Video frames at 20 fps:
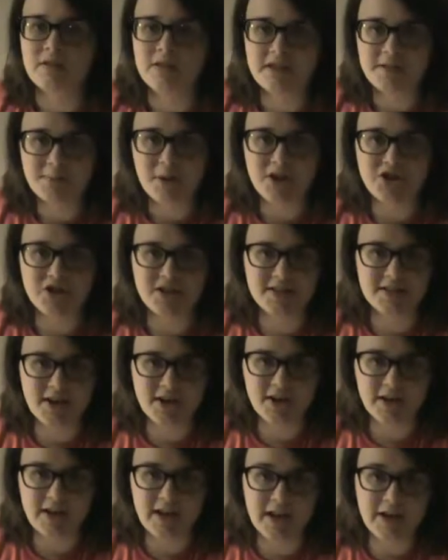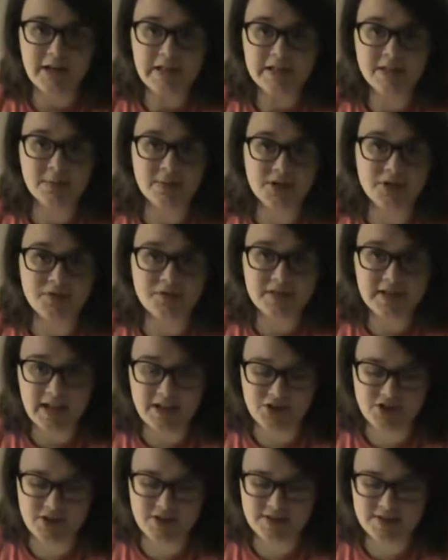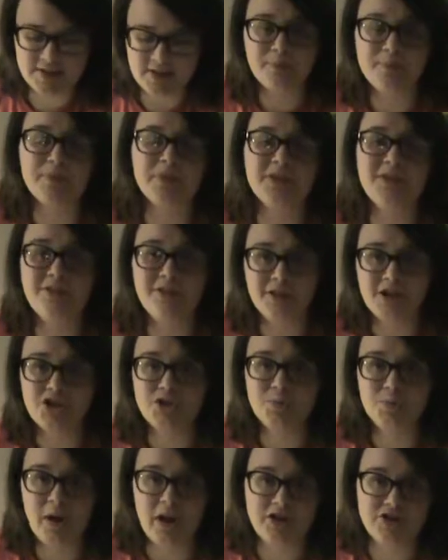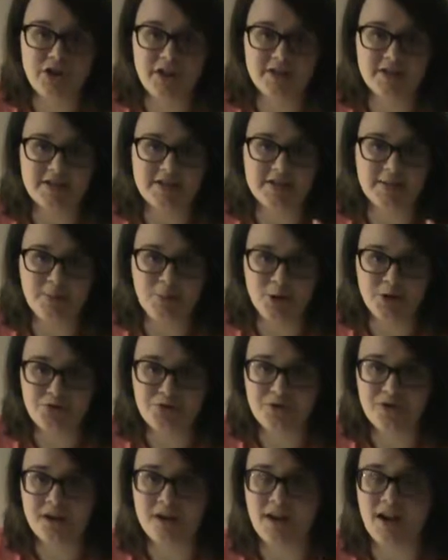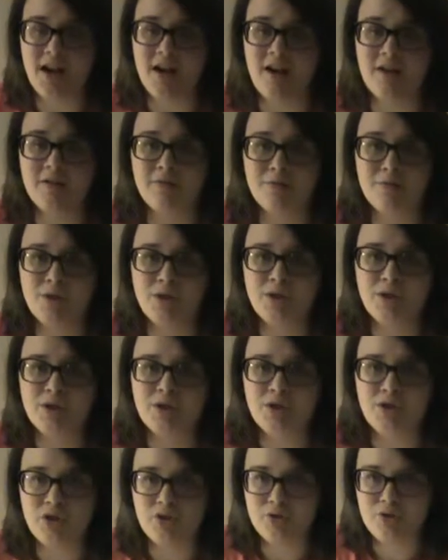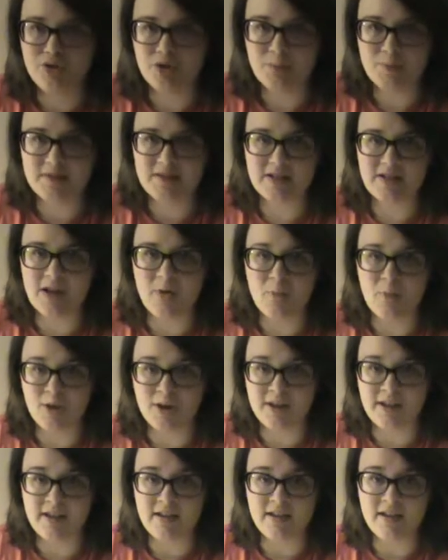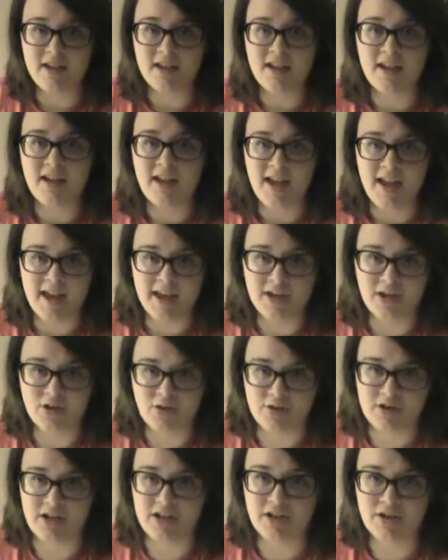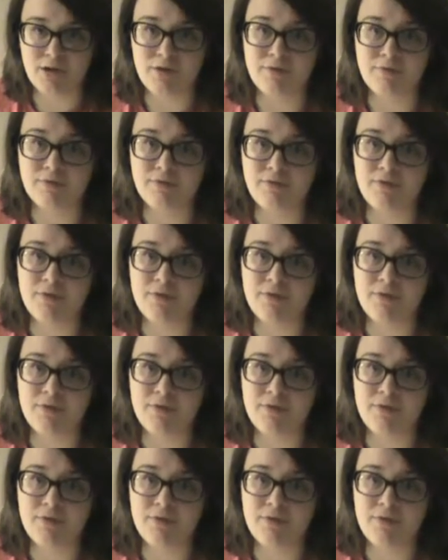This project started out as a bunch of sketches. The finished project is a portrait of YouTube celebrity Hank Green of